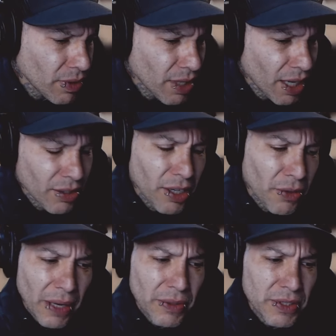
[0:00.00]
I don't know
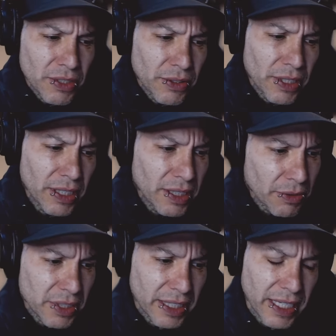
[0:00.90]
what I was doing. I
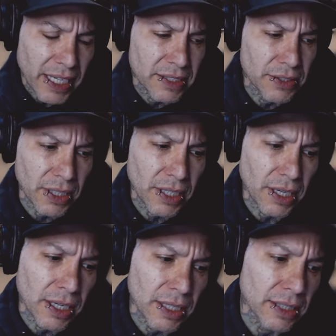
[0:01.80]
was like next to a
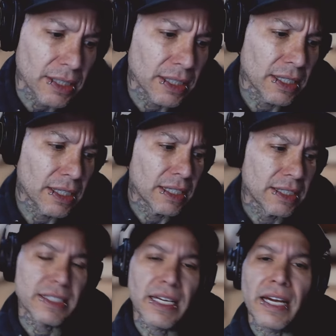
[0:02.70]
car.
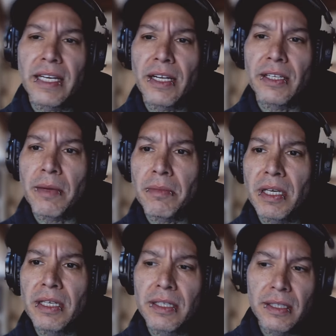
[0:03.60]
This guy yelled at
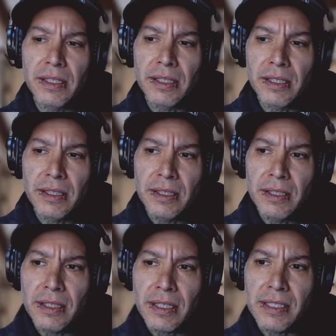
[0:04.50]
me
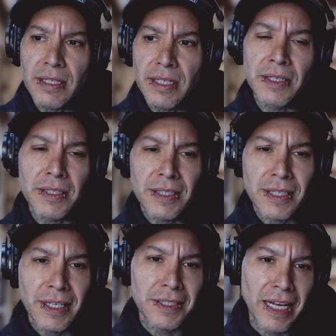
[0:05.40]
because his
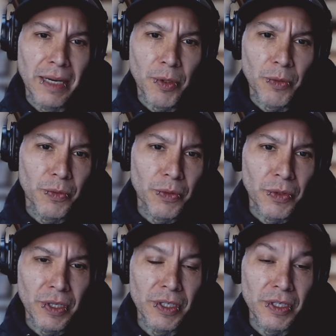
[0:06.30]
his neighbor
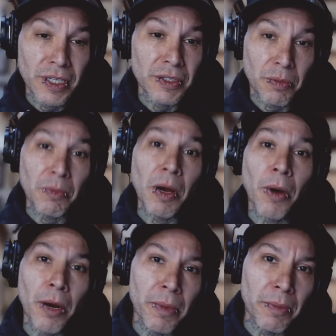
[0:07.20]
his, his
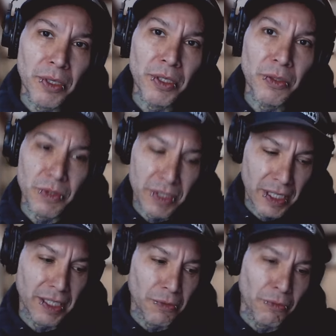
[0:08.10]
apartment building was
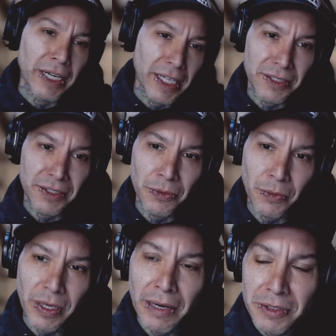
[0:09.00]
like right next to
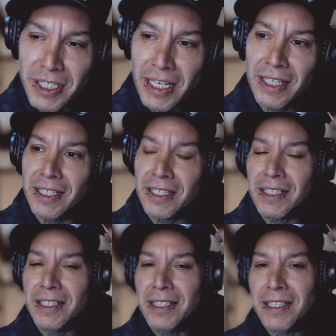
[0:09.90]
where I was standing, and
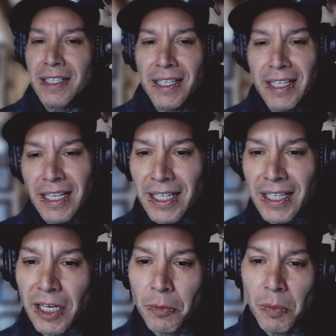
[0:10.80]
he didn't
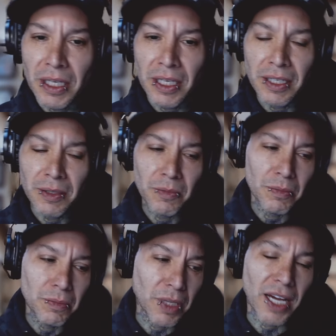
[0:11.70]
like me
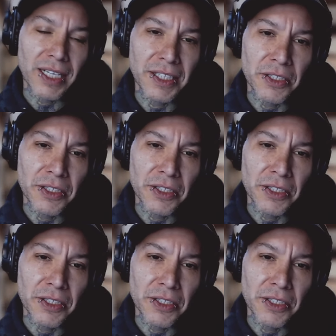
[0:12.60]
blocking the